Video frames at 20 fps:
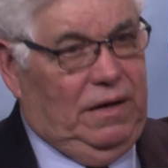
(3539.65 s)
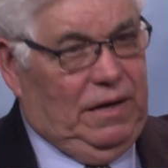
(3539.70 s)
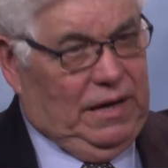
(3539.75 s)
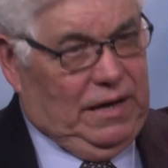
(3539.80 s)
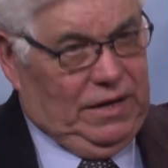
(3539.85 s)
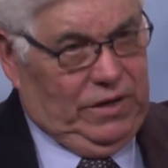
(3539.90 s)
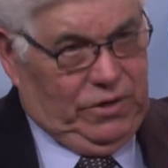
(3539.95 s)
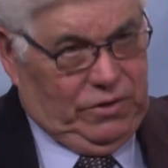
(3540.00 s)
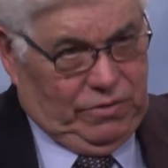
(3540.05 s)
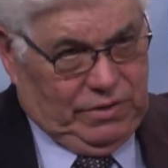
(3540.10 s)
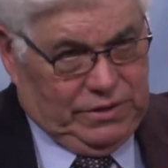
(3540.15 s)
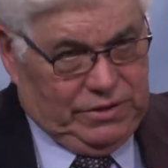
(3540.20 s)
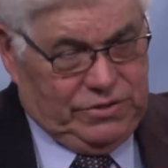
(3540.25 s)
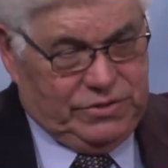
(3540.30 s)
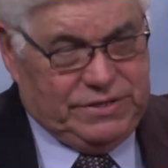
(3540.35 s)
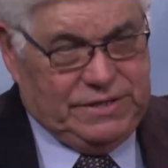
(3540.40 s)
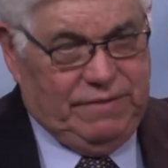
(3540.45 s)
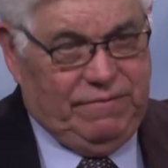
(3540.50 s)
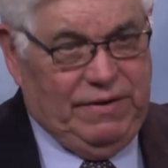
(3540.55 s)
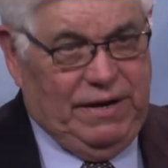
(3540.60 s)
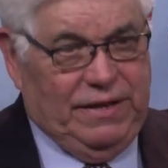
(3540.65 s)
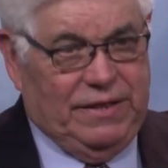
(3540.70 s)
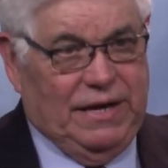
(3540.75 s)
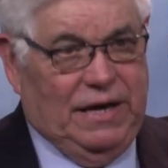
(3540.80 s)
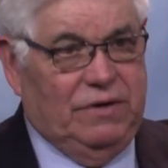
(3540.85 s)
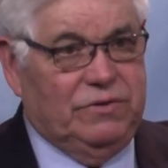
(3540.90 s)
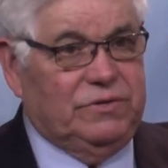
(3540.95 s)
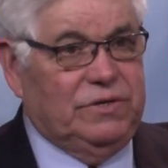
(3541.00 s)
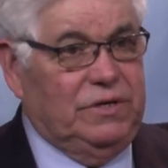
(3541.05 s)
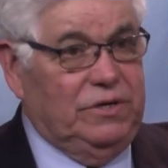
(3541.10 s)
and you're under
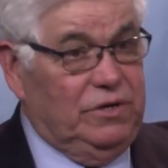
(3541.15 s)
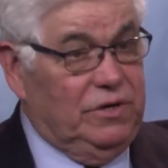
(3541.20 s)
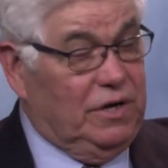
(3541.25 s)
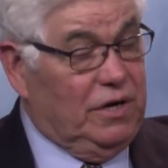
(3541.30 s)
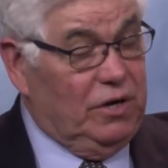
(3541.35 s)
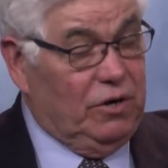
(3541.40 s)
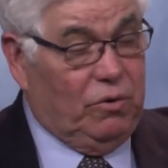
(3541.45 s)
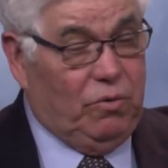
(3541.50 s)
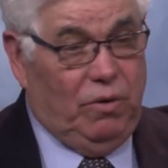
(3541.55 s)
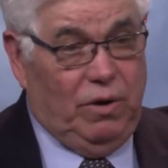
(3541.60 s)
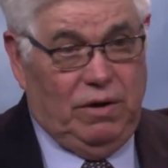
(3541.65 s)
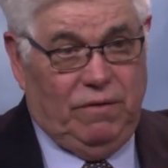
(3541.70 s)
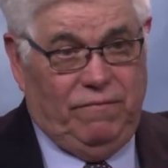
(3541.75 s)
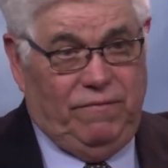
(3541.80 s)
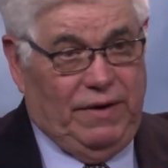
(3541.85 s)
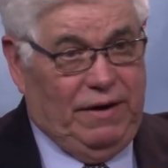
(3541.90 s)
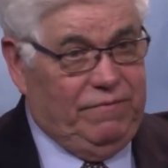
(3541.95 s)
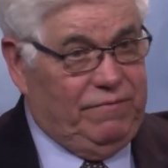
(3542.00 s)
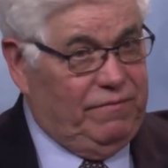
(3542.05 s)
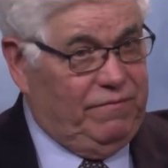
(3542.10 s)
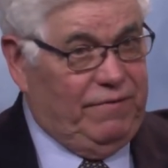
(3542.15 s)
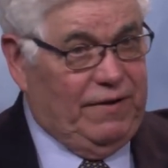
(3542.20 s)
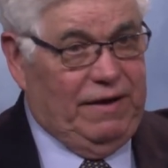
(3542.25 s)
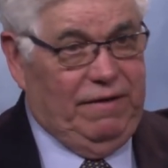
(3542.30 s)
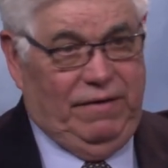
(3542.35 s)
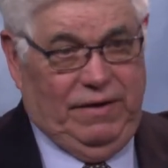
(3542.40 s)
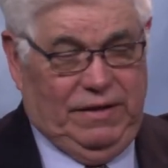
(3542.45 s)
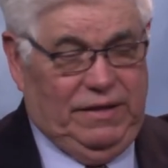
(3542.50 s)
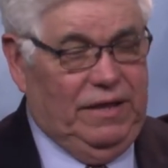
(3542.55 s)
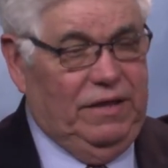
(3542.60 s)
70,000 you're going to qualify for
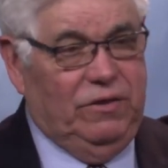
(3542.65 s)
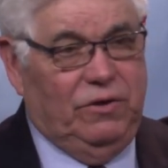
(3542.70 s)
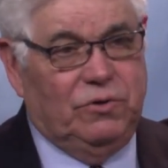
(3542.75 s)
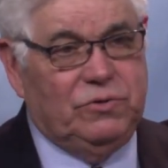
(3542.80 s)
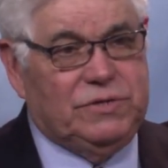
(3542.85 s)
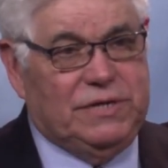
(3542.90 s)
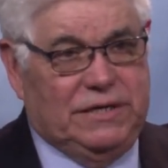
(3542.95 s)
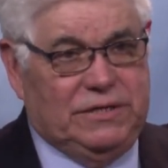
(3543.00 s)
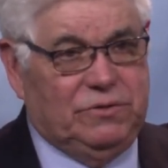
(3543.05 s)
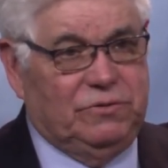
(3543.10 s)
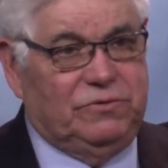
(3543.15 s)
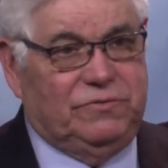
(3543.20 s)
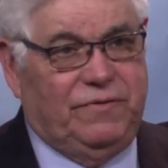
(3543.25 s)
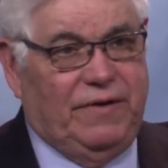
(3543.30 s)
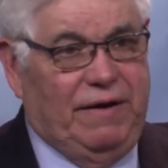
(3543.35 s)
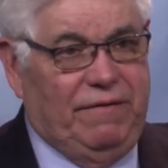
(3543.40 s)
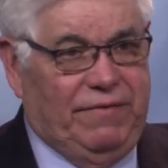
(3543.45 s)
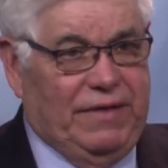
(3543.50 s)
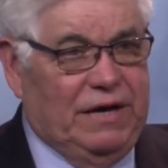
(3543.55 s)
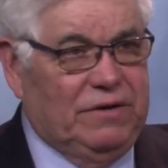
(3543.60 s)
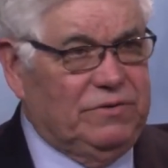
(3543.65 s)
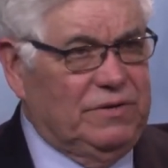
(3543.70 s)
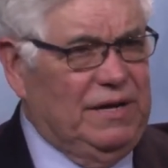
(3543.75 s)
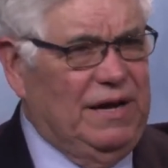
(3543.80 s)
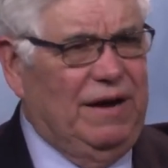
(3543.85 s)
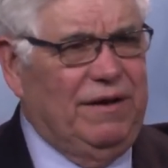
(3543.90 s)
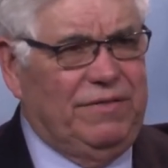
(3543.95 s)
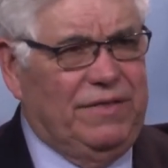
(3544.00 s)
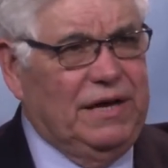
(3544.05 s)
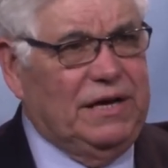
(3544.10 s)
five in those days it was 5,000
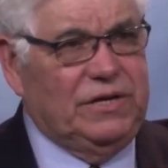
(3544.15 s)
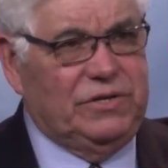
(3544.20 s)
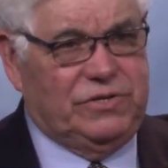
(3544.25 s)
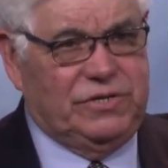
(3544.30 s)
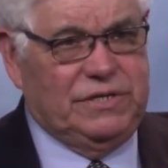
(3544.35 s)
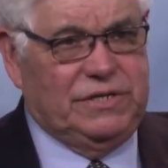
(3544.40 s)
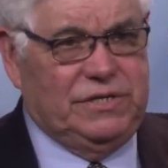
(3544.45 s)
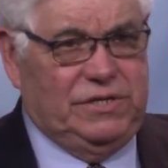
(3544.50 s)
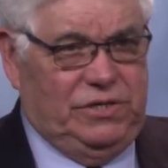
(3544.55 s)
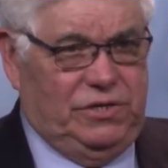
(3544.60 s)
now I think it's